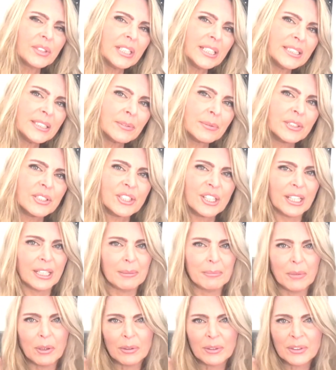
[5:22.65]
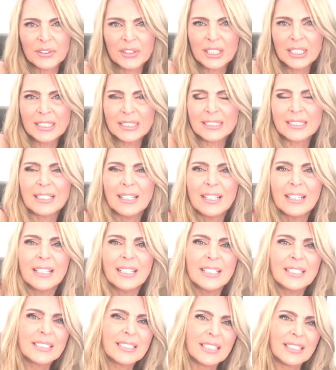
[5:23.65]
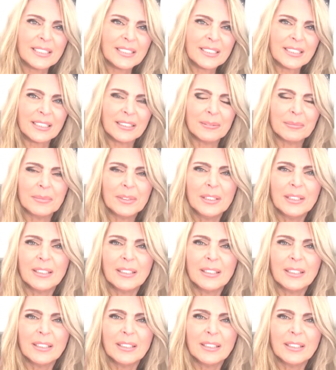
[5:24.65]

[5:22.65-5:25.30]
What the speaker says: this regime or this system.